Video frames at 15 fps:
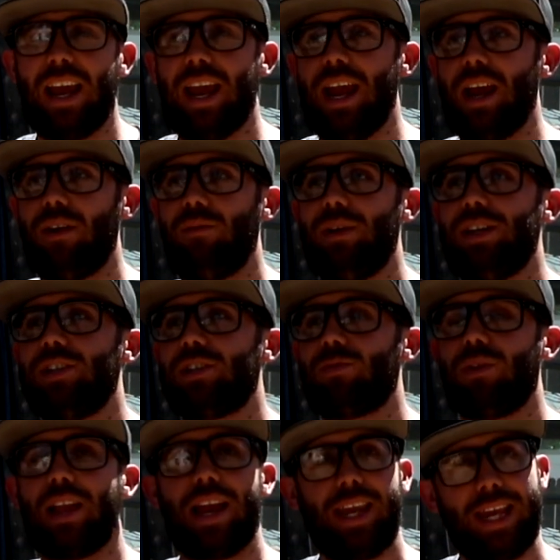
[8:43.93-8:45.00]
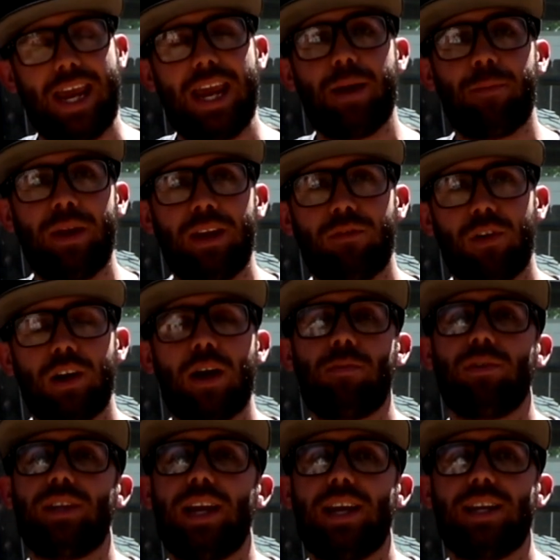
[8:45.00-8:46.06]
And we just were like camping for a
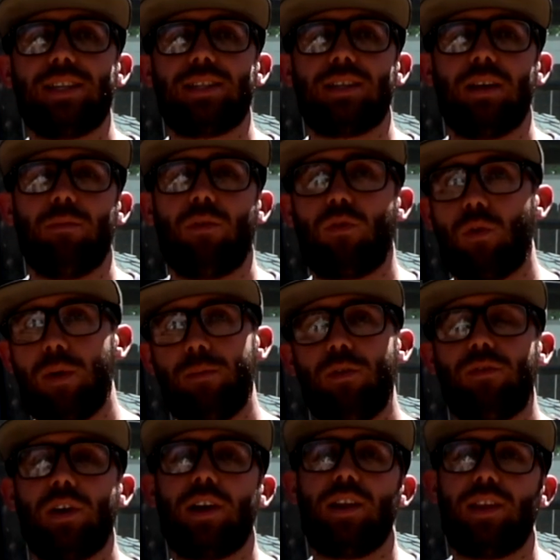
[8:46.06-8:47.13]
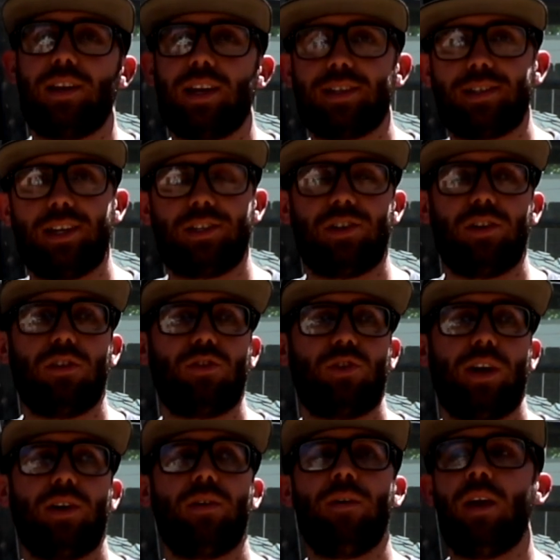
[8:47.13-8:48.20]
couple days before we moved on to the next section of the
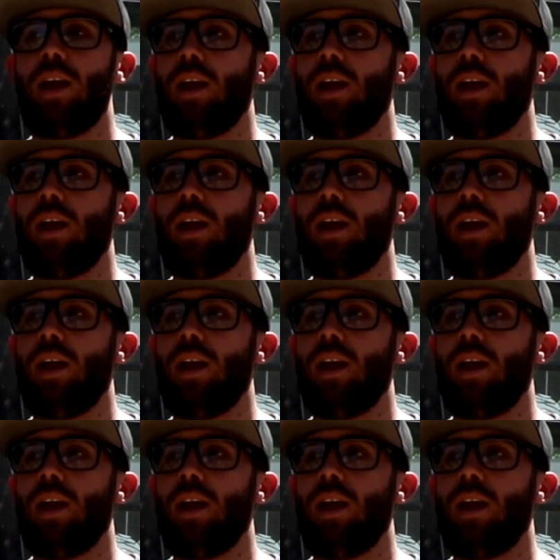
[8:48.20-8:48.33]
trail.